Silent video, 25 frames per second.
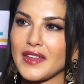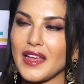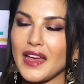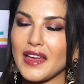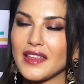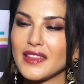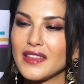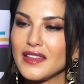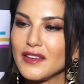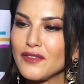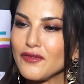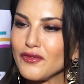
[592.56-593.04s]

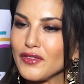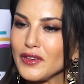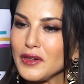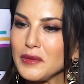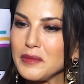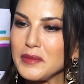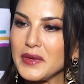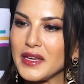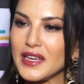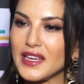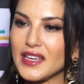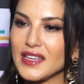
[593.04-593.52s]
I think
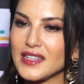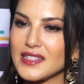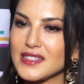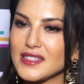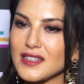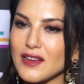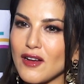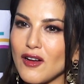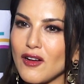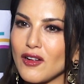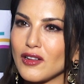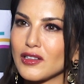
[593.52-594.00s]
for me
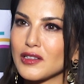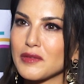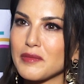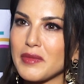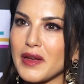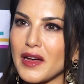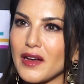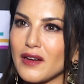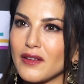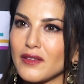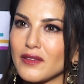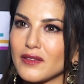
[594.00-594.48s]
it's all
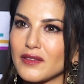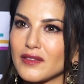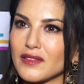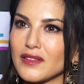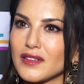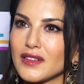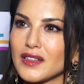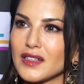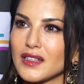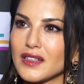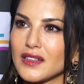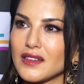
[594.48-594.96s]
about
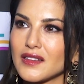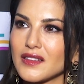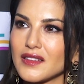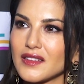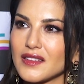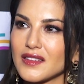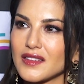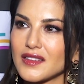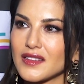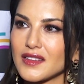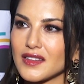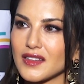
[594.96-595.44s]

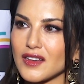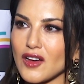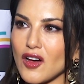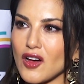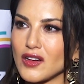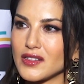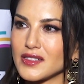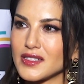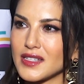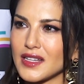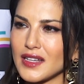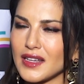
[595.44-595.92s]
the
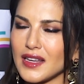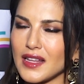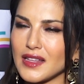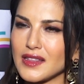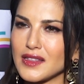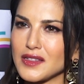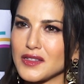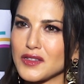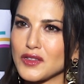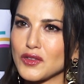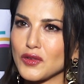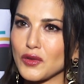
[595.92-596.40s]
content
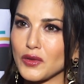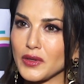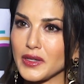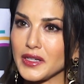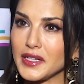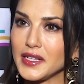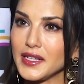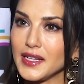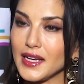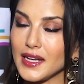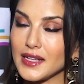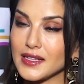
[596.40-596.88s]
and the
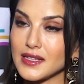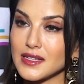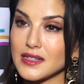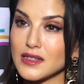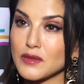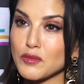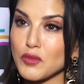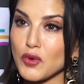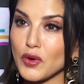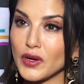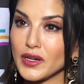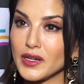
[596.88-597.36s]
story at
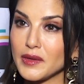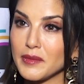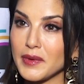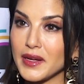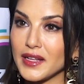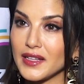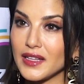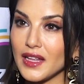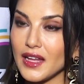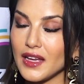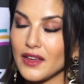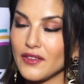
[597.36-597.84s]
this point in
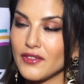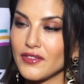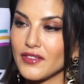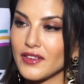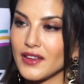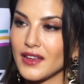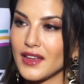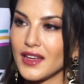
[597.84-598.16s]
my life.